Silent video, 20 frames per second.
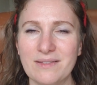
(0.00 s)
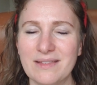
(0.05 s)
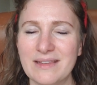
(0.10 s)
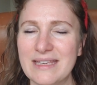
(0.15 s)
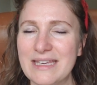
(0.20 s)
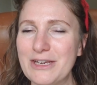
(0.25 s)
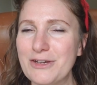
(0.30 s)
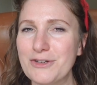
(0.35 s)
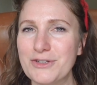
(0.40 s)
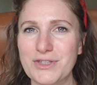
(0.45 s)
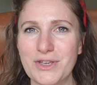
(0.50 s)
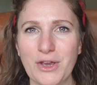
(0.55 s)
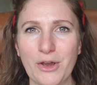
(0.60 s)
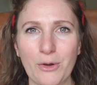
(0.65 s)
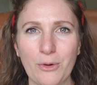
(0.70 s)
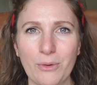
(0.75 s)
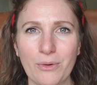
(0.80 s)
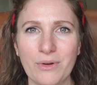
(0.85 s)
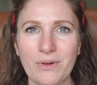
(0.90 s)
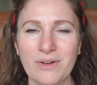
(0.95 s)
years
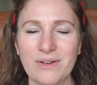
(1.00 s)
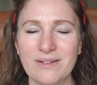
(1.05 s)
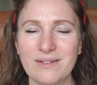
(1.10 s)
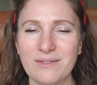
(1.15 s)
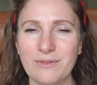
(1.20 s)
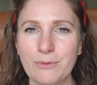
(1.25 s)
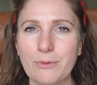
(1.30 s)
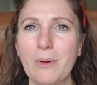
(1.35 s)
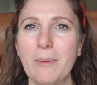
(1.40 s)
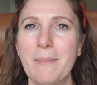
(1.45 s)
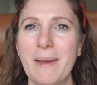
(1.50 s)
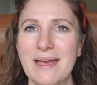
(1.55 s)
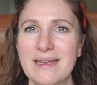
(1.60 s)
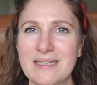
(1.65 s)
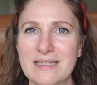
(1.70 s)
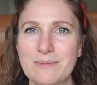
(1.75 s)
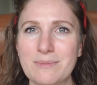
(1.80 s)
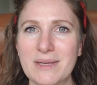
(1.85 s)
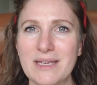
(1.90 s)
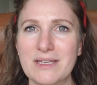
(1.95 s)
ago
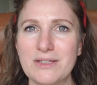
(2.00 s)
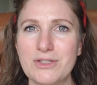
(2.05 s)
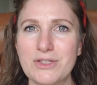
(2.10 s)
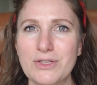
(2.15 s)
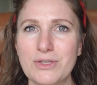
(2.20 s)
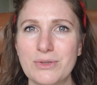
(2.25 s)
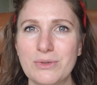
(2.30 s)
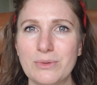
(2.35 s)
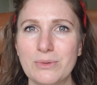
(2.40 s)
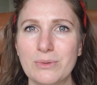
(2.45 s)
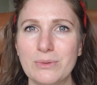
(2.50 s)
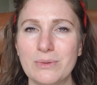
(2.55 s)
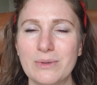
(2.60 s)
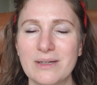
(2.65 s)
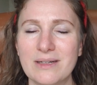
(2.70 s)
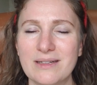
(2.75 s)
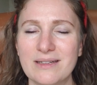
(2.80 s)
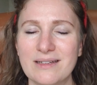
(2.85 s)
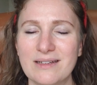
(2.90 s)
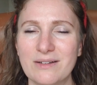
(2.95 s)
reminded me to,
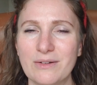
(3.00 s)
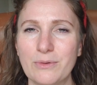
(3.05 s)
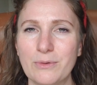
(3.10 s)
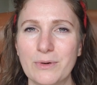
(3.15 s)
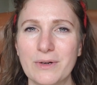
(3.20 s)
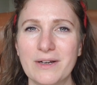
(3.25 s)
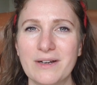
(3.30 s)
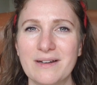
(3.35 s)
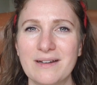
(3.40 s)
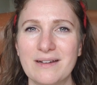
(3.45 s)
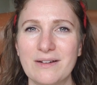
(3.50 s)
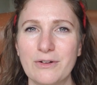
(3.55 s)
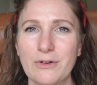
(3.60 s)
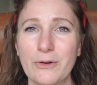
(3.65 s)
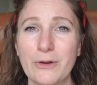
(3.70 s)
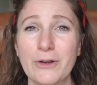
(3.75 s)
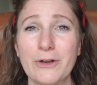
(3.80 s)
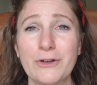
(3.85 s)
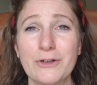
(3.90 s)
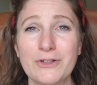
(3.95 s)
or
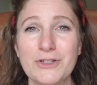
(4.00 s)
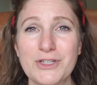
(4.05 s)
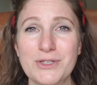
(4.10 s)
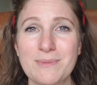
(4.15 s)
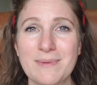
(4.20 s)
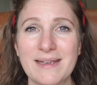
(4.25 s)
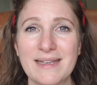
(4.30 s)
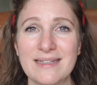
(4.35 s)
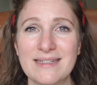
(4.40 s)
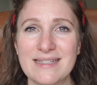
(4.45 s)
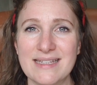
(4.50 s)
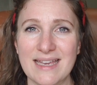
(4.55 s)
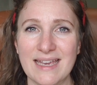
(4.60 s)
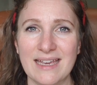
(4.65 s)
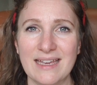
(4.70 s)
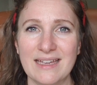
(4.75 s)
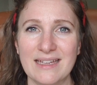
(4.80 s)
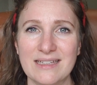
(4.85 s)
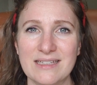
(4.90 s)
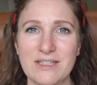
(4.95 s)
urged me to
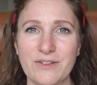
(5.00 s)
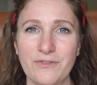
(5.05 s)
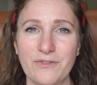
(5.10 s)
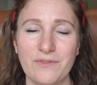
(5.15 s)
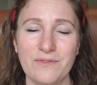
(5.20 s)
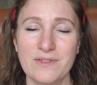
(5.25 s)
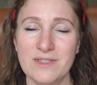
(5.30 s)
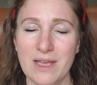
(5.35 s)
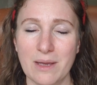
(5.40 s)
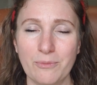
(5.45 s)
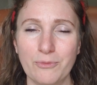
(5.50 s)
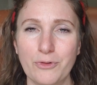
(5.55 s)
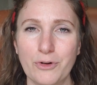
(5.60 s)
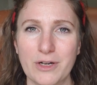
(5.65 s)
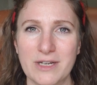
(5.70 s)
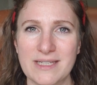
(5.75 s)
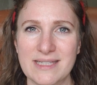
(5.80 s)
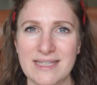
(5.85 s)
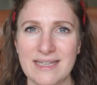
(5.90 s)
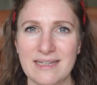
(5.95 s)
get into Psalm
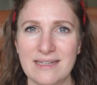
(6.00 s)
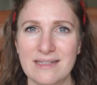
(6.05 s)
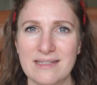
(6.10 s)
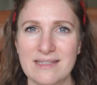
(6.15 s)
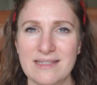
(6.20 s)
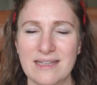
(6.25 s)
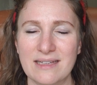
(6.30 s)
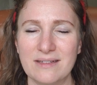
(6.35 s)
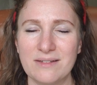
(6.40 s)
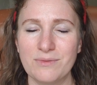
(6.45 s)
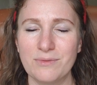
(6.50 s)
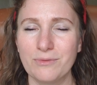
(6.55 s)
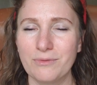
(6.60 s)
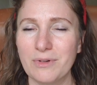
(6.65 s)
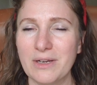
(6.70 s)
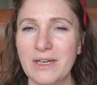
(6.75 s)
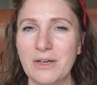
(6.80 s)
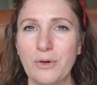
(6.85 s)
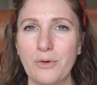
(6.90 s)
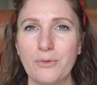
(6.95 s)
46 and
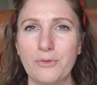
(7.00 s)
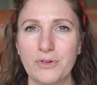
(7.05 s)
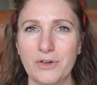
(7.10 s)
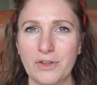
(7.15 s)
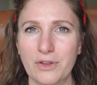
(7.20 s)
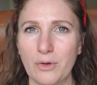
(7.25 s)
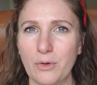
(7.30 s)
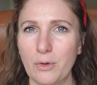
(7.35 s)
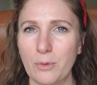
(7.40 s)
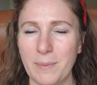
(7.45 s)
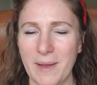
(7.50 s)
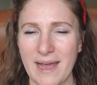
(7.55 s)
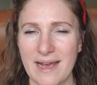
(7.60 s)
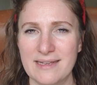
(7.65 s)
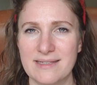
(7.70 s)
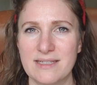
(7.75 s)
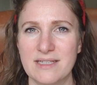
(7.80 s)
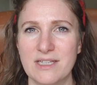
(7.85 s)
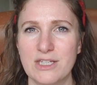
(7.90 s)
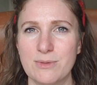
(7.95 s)
read over the whole
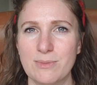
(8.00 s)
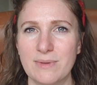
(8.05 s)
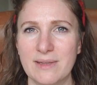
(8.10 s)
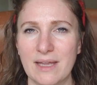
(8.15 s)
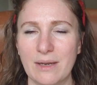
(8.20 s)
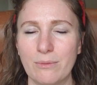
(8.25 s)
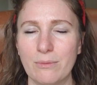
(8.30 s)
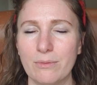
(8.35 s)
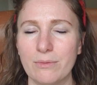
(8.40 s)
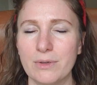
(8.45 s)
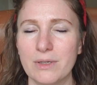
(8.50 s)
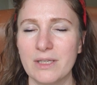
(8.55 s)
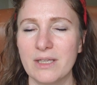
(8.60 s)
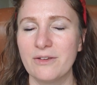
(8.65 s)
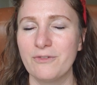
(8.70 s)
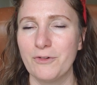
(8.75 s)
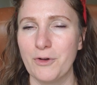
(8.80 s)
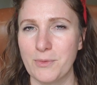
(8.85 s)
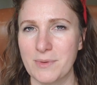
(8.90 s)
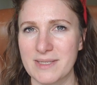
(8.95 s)
passage, but then
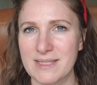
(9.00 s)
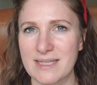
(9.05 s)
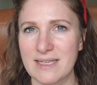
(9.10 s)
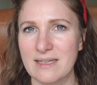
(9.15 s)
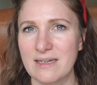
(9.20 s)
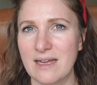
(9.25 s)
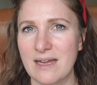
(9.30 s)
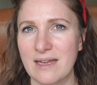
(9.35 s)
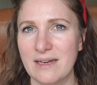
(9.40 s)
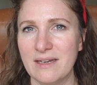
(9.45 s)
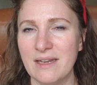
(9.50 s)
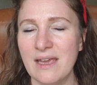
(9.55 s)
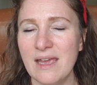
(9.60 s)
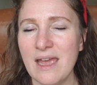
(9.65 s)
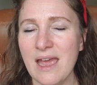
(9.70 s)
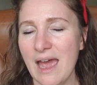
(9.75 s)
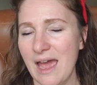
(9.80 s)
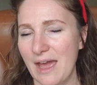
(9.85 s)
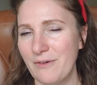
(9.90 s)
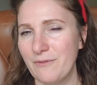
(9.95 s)
really focus in
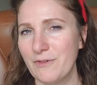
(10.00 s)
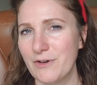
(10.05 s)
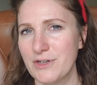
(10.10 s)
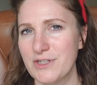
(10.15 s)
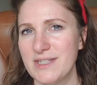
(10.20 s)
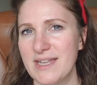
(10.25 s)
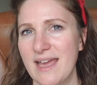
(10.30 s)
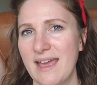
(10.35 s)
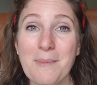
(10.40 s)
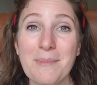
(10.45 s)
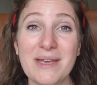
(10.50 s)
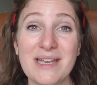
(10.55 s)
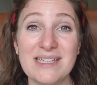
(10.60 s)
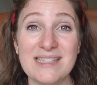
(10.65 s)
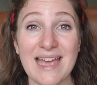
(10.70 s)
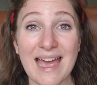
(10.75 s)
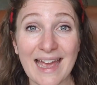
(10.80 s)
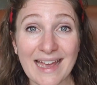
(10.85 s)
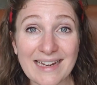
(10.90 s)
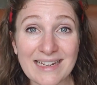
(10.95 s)
on verse 10. Because
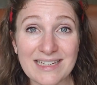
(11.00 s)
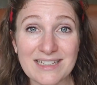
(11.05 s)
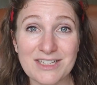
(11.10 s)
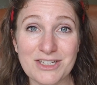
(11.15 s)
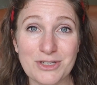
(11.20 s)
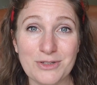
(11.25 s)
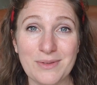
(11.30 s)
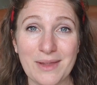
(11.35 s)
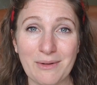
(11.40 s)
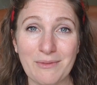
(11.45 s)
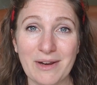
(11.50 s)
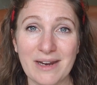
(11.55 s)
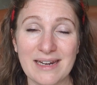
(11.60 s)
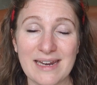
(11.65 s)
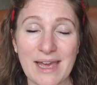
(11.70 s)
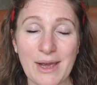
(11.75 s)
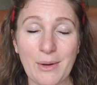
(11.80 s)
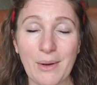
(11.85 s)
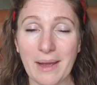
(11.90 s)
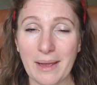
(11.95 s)
I need to do that right
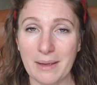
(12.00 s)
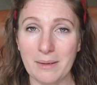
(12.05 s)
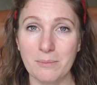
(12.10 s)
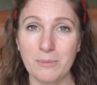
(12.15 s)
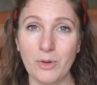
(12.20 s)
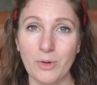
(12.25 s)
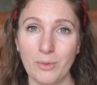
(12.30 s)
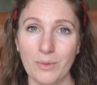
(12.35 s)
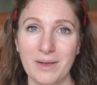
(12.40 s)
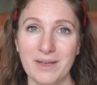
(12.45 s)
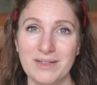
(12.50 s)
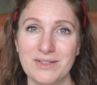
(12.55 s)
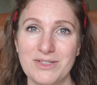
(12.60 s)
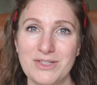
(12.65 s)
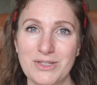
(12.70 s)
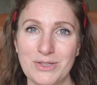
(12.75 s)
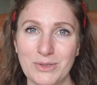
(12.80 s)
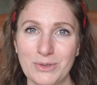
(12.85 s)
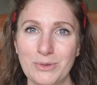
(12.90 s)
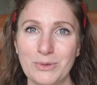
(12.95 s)
now. I am going
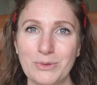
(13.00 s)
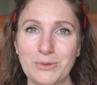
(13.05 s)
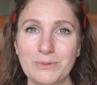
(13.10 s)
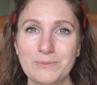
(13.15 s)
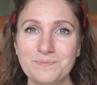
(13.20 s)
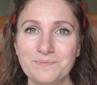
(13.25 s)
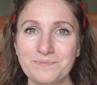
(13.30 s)
to